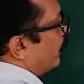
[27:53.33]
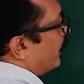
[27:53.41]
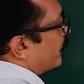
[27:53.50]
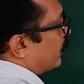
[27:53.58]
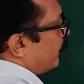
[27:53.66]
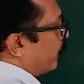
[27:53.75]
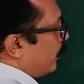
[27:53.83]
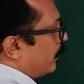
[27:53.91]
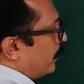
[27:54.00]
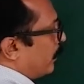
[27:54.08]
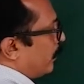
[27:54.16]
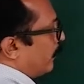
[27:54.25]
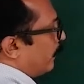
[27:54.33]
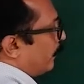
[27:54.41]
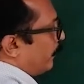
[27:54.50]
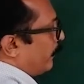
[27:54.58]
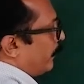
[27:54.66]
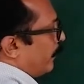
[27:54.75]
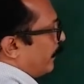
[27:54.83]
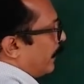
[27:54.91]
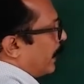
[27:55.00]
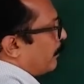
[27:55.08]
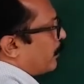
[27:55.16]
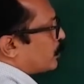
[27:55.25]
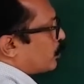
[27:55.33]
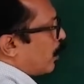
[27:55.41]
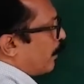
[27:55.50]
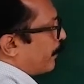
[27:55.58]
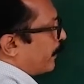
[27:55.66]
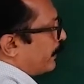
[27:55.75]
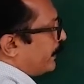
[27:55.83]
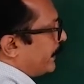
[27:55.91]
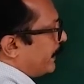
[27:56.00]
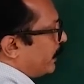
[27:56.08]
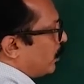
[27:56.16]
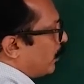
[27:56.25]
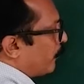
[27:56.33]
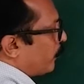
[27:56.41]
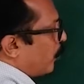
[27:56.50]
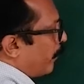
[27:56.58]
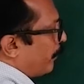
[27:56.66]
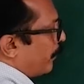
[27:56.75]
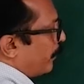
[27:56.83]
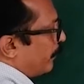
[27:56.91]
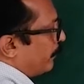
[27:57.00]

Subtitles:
SO4. Now, about copper, En of copper.